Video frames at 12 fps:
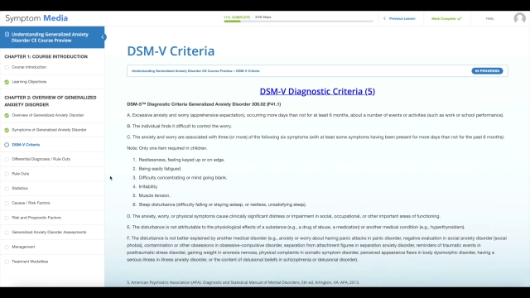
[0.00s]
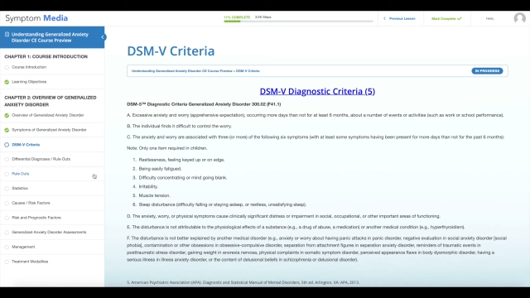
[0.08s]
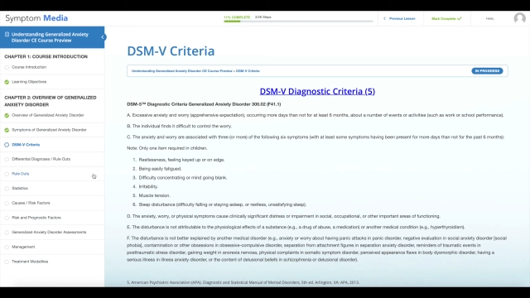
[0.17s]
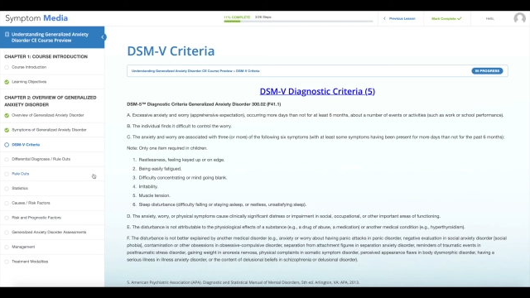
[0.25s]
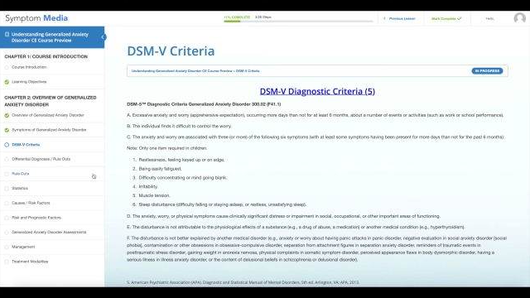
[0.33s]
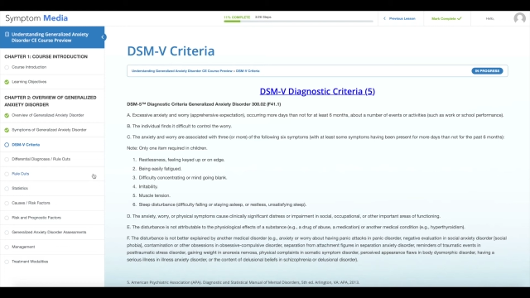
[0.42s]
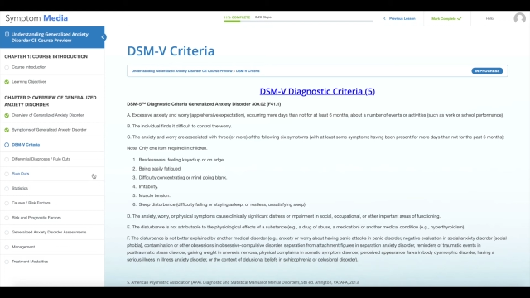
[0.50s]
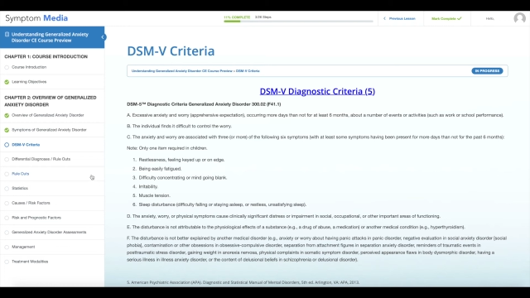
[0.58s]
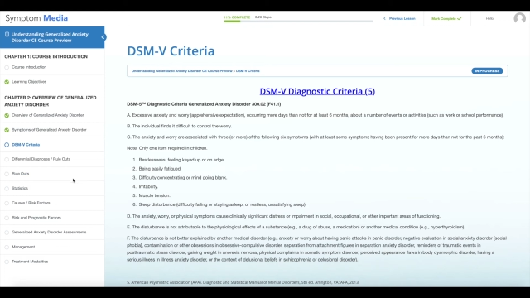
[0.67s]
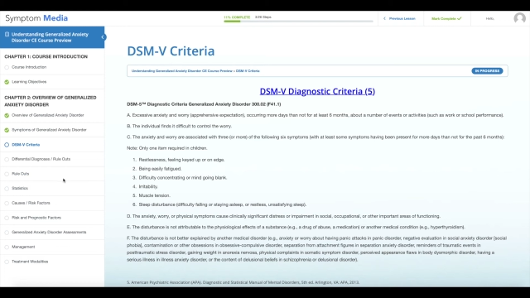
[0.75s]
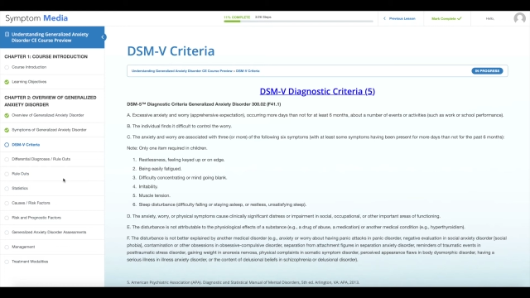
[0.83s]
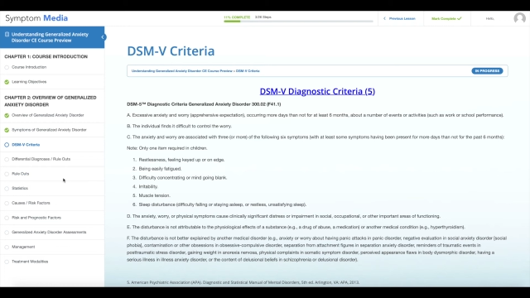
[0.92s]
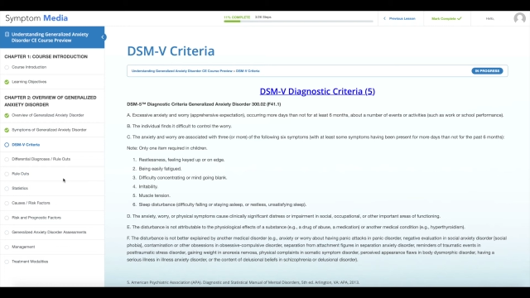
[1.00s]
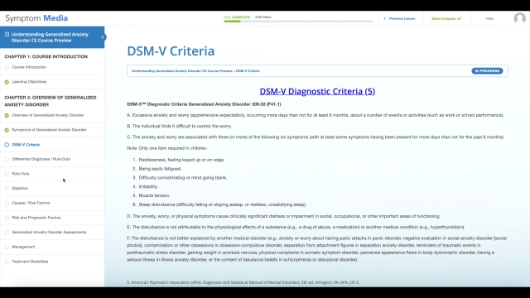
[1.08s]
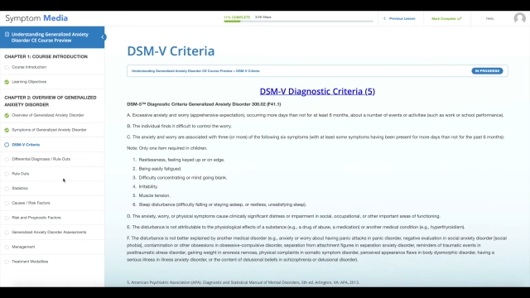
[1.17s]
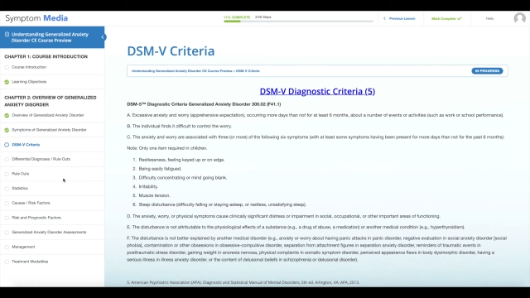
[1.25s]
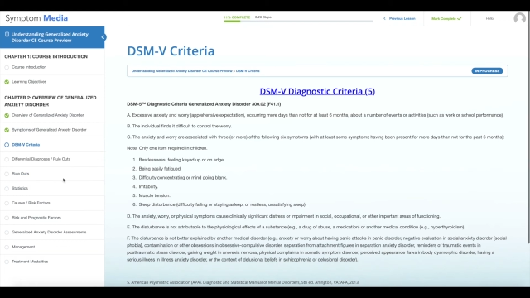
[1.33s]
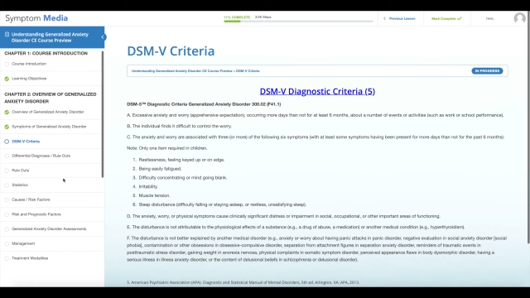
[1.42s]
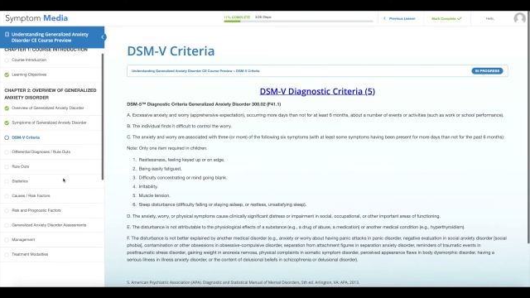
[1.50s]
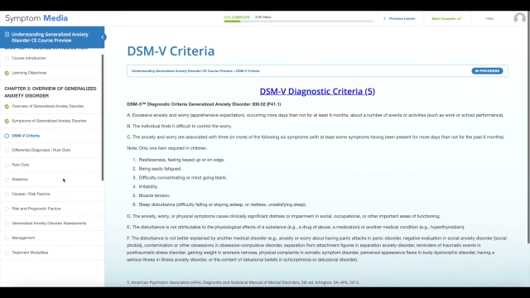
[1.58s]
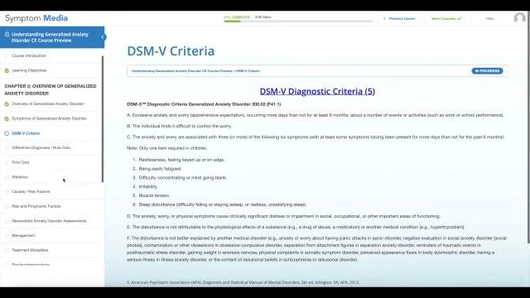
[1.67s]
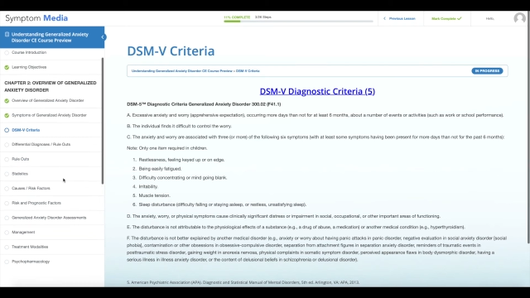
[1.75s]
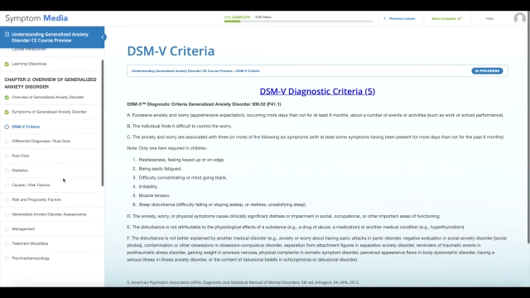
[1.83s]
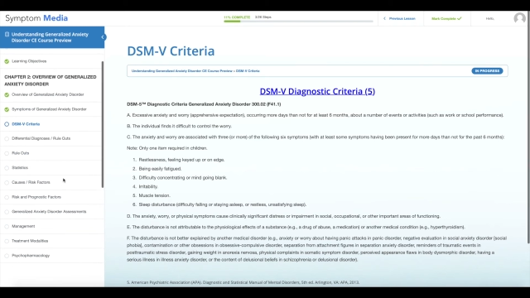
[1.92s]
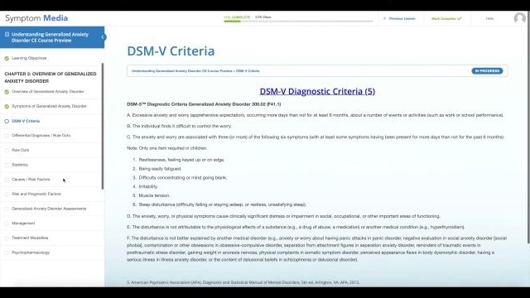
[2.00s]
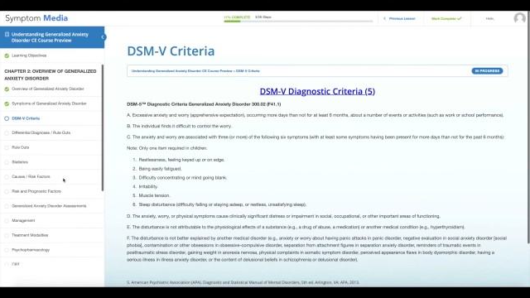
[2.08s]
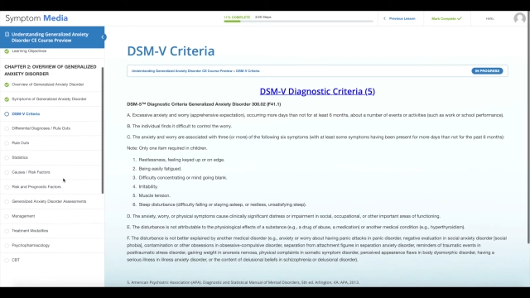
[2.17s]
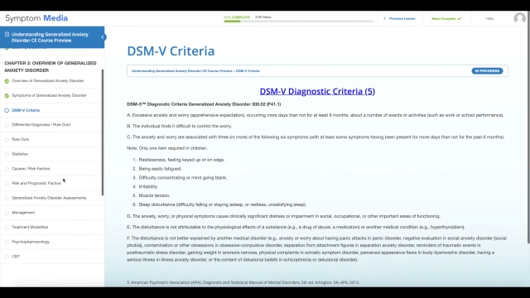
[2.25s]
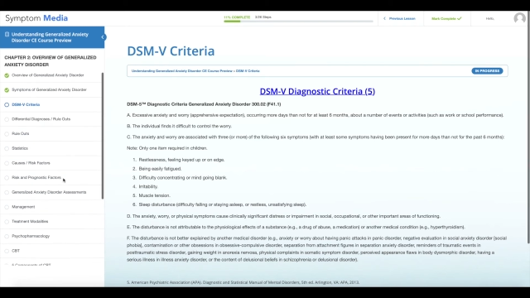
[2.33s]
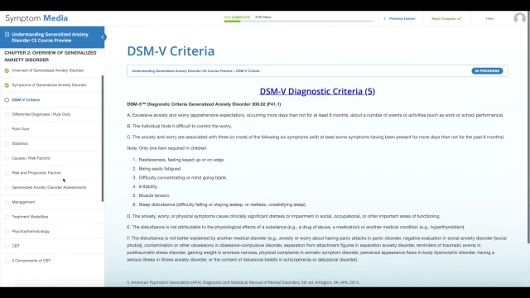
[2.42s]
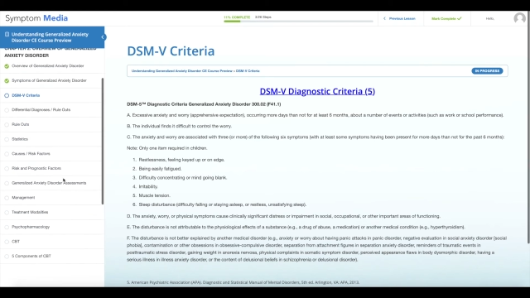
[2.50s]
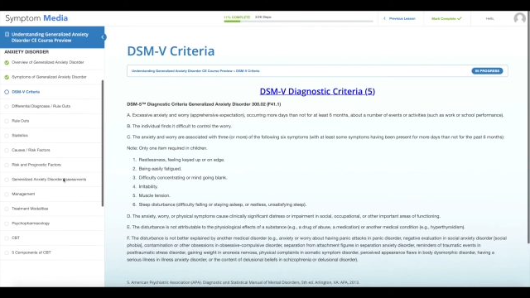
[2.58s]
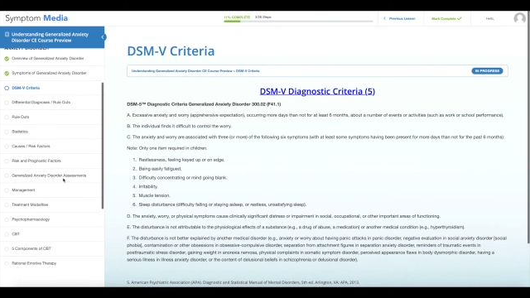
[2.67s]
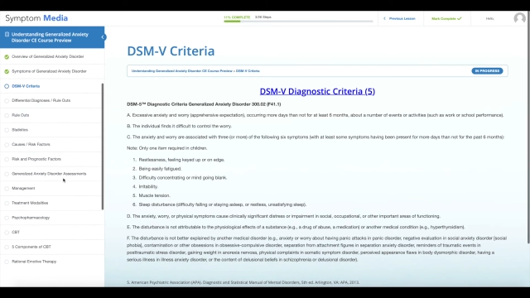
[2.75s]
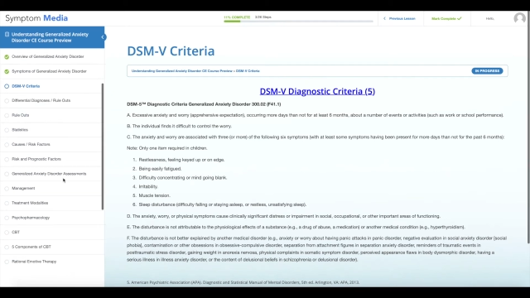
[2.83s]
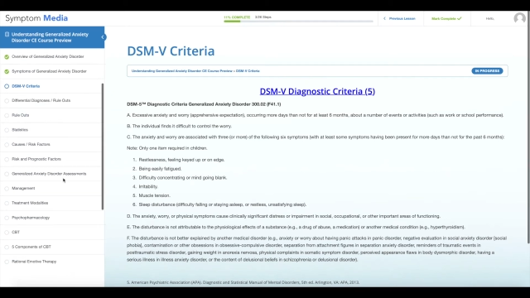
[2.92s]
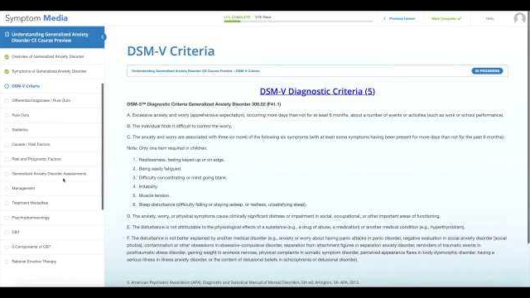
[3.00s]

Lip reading: Nobody's mouth can be seen.